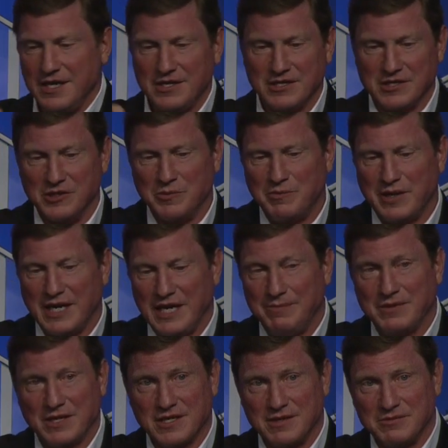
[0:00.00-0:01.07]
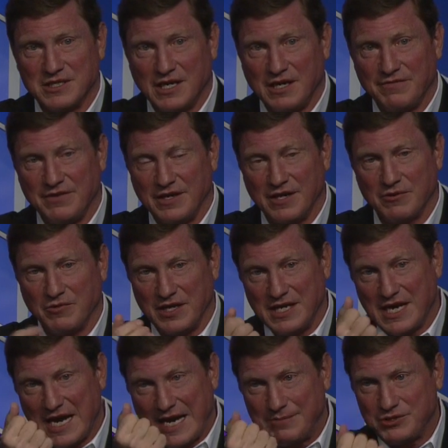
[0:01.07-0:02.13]
There's a little pipe that comes off there. We
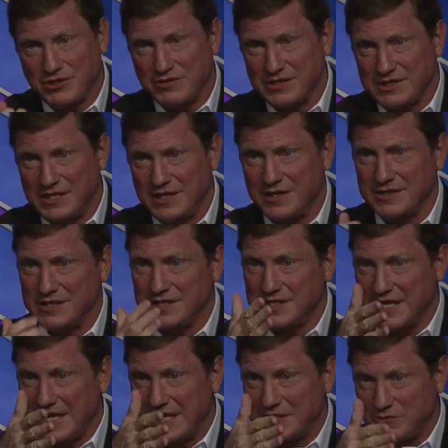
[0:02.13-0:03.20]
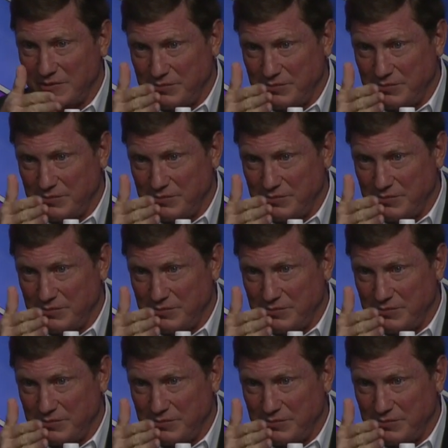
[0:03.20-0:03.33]
capture the synthesis gas,